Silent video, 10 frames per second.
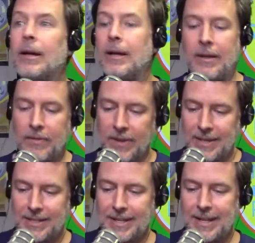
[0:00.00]

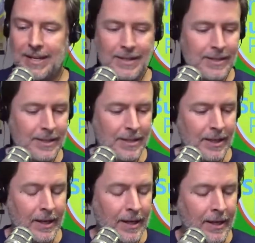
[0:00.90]
This is
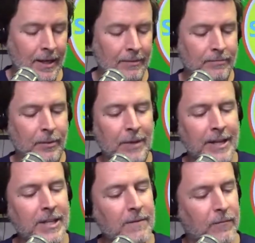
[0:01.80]
from
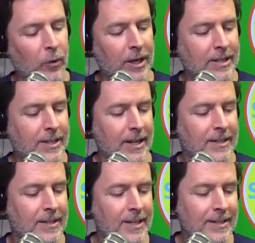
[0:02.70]
1946,
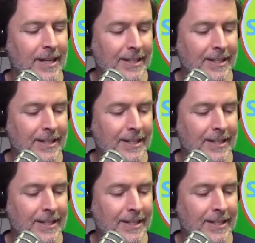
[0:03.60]
Disney's